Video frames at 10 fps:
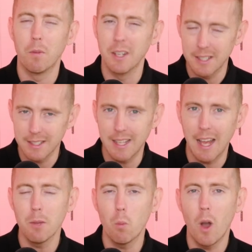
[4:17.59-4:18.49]
And it's
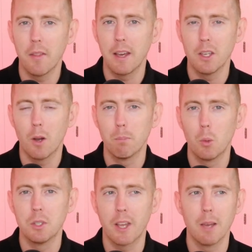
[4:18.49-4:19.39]
exactly why that Young
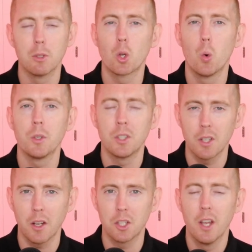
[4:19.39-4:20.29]
Boys game has caused
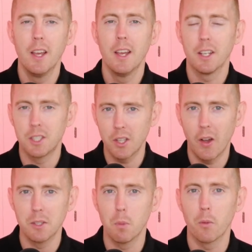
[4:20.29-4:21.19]
such a
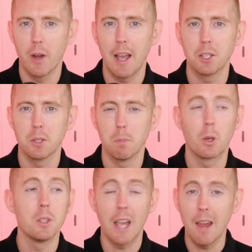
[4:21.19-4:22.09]
seismic reaction,
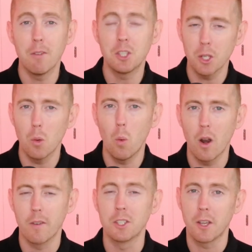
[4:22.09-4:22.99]
because every single one of us